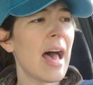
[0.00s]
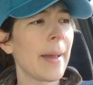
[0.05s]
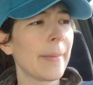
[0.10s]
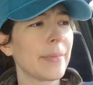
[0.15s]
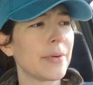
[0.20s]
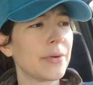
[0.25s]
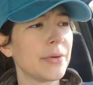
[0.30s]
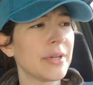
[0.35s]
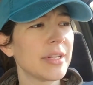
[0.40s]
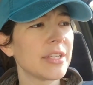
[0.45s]

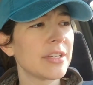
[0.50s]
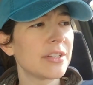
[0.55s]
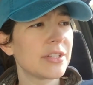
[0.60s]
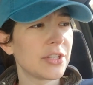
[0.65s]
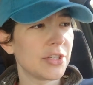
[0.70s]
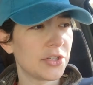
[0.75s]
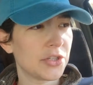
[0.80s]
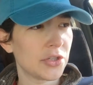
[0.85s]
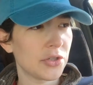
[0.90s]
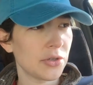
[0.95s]
I'm going
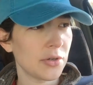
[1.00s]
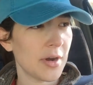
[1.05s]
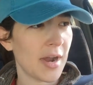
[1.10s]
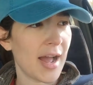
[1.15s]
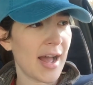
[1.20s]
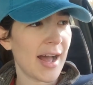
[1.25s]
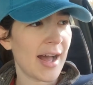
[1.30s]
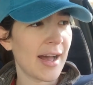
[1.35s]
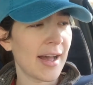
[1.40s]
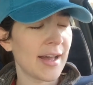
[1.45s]
to
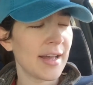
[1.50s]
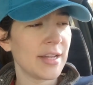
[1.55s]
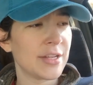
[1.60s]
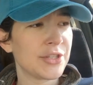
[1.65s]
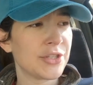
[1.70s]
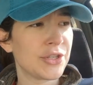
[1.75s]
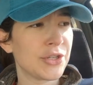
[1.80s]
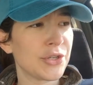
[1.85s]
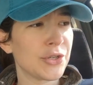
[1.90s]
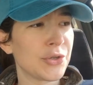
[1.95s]
try
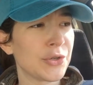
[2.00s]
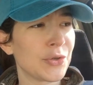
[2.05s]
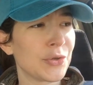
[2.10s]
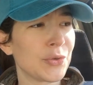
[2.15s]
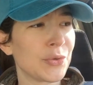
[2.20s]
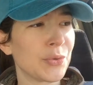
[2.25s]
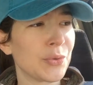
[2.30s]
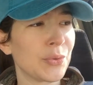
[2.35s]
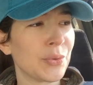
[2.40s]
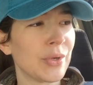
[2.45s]

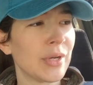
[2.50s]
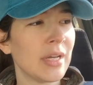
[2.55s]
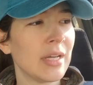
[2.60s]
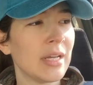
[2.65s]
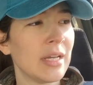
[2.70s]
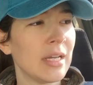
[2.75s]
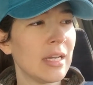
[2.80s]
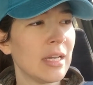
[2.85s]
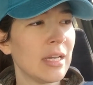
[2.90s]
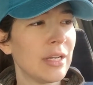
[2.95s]
to
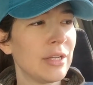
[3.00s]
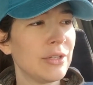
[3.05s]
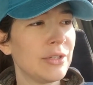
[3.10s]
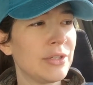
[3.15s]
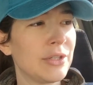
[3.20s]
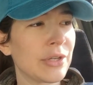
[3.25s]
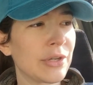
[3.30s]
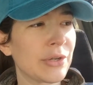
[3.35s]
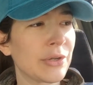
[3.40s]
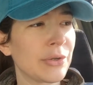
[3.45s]

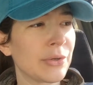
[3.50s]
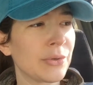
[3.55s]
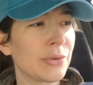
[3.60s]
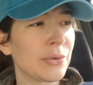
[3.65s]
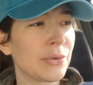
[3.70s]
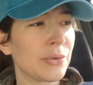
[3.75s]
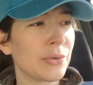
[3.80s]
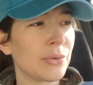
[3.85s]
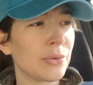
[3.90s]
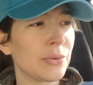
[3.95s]

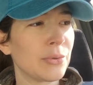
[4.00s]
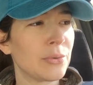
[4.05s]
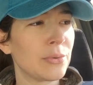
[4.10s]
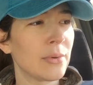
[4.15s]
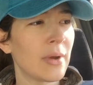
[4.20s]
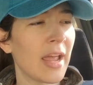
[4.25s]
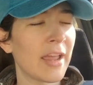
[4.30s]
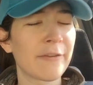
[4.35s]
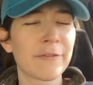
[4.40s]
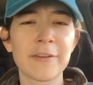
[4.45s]
do
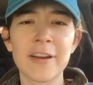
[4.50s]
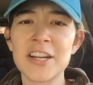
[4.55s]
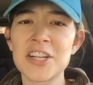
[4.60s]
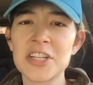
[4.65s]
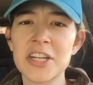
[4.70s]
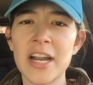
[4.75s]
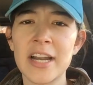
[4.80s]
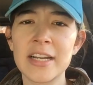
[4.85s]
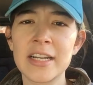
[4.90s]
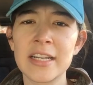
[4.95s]
a
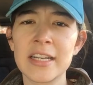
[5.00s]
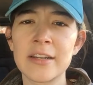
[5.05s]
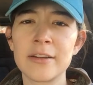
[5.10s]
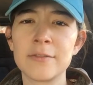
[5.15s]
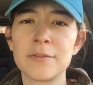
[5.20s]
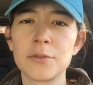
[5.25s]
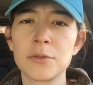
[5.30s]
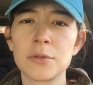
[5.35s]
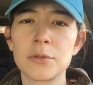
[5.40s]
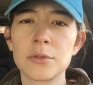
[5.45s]
fresh
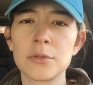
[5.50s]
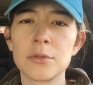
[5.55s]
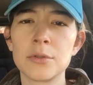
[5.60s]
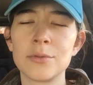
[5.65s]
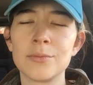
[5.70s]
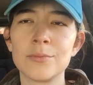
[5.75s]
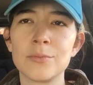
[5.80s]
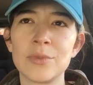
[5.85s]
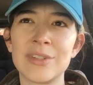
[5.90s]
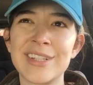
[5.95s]
cutting
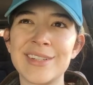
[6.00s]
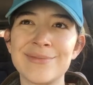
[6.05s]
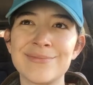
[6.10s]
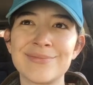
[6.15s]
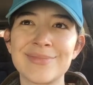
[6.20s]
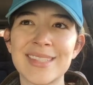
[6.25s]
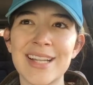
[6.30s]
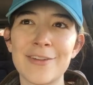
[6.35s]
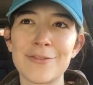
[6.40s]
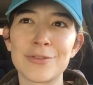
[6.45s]
floral, well,
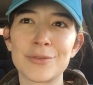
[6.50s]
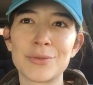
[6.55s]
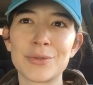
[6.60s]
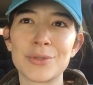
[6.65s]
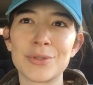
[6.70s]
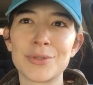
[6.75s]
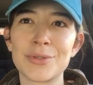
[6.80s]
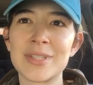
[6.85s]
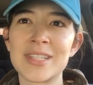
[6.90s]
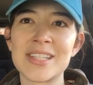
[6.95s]
it's not
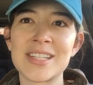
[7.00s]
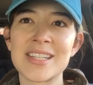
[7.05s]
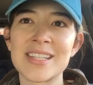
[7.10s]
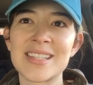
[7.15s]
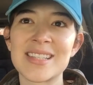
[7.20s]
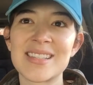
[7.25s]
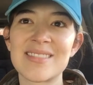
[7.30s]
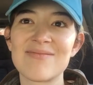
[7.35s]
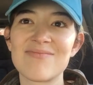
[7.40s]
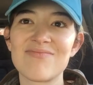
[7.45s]
floral, it's
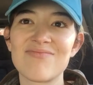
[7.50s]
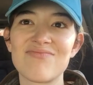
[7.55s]
just